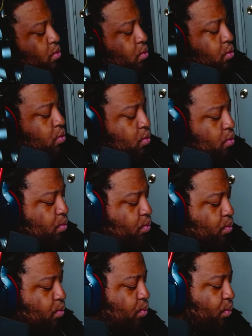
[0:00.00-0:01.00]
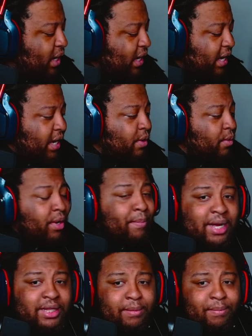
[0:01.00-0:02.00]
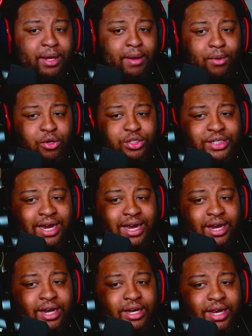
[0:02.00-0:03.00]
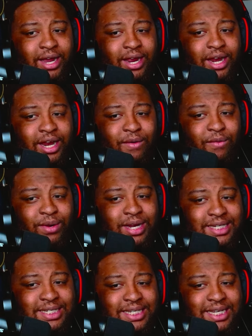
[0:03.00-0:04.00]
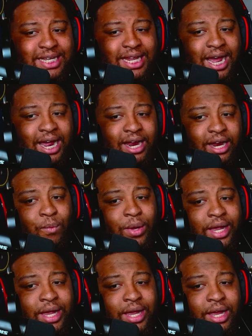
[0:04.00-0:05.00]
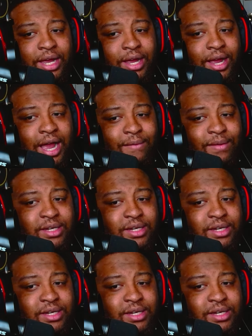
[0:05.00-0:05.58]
Ooh, we we about to be in motion. Y'all can't y'all can't even really see that. We have